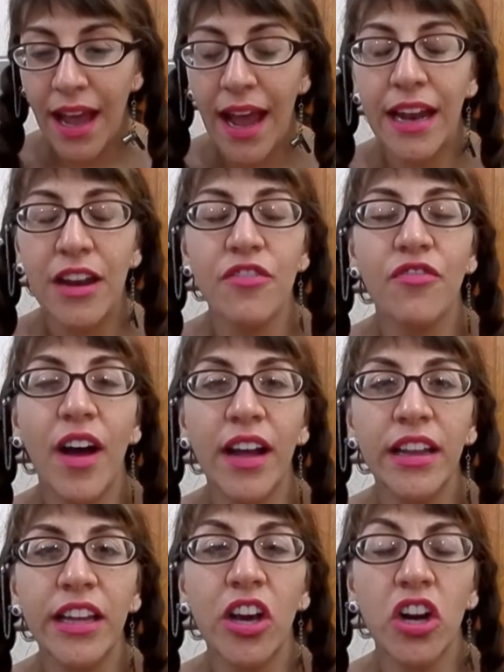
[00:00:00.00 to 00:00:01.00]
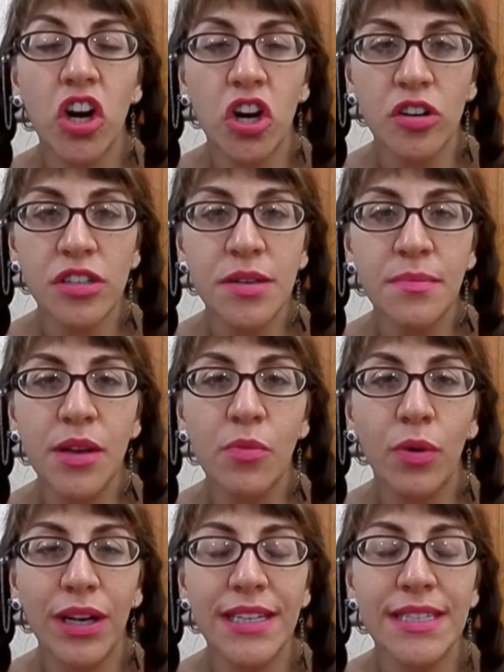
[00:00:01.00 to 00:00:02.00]
And it finally occurred to me
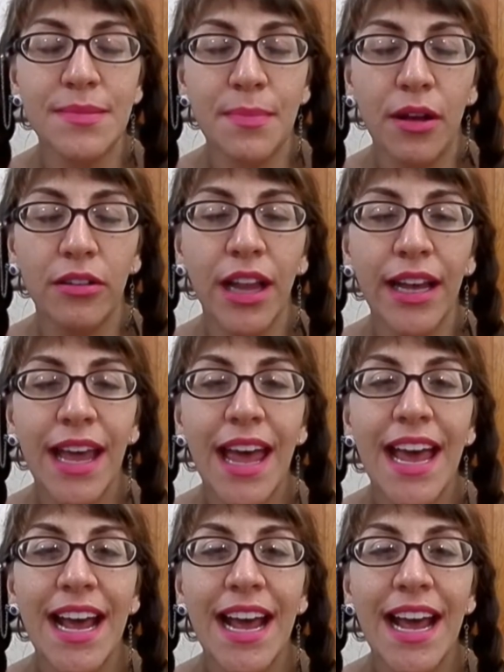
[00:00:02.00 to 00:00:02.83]
what it smelled like.